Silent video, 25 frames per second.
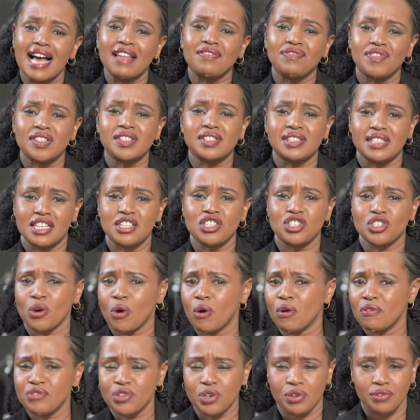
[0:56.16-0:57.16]
at the center
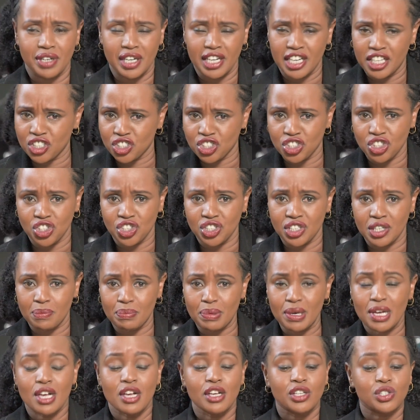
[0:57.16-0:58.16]
of your
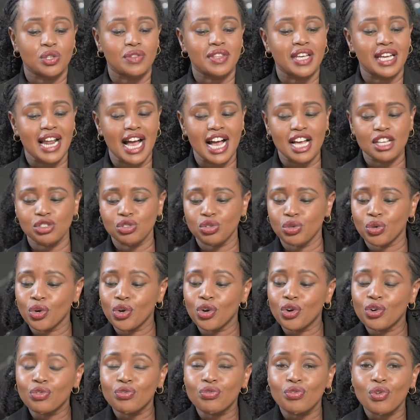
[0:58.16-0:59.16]
relationship so that as you
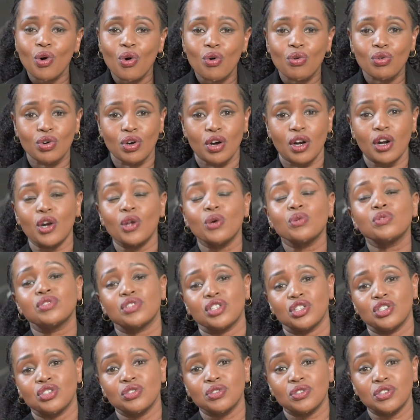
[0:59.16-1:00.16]
grow
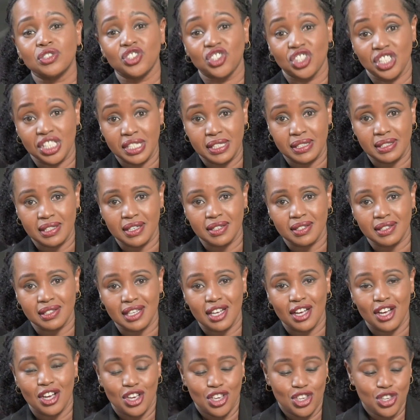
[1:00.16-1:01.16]
closer to Jesus,
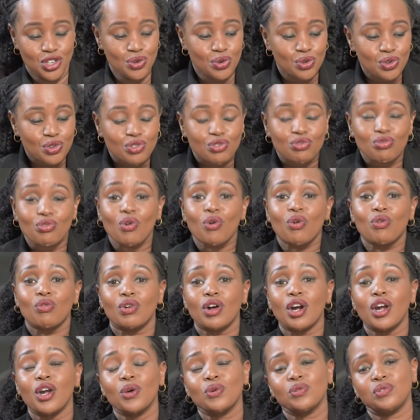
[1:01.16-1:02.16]
you grow
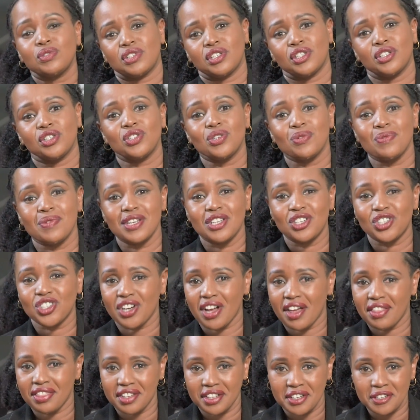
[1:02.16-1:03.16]
closer to each
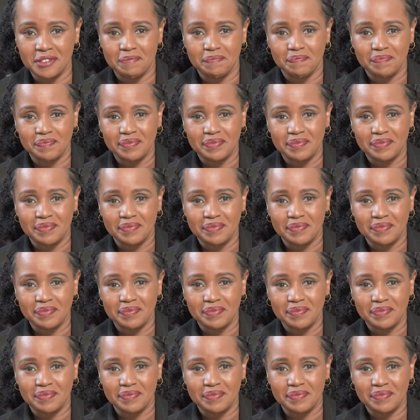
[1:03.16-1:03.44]
other